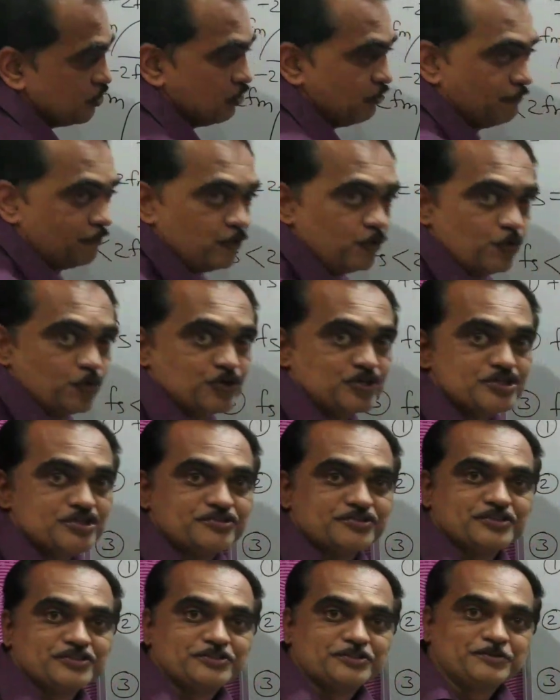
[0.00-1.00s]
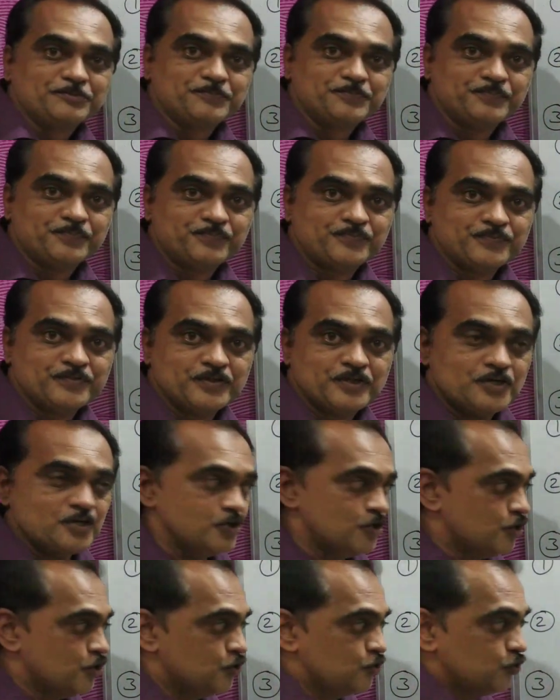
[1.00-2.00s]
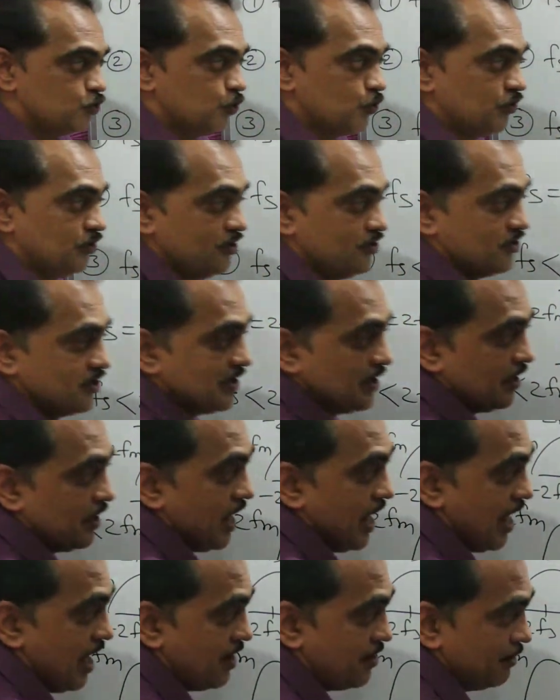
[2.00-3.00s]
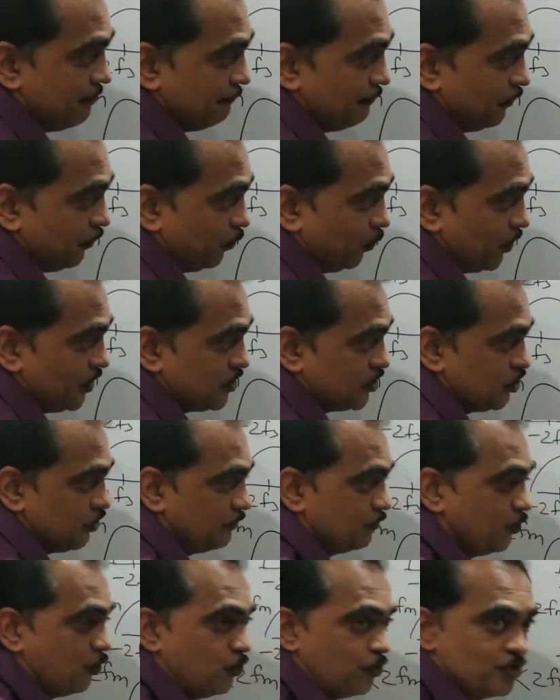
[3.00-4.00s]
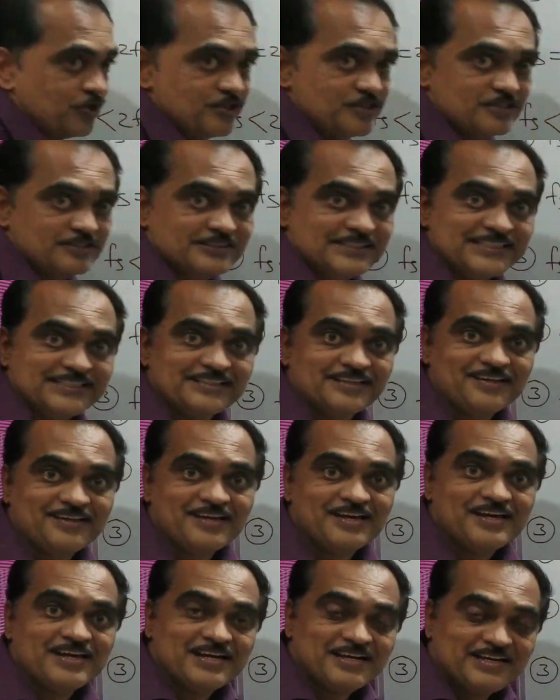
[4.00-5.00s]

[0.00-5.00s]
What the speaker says: of your original signal. So this higher frequency of the original signal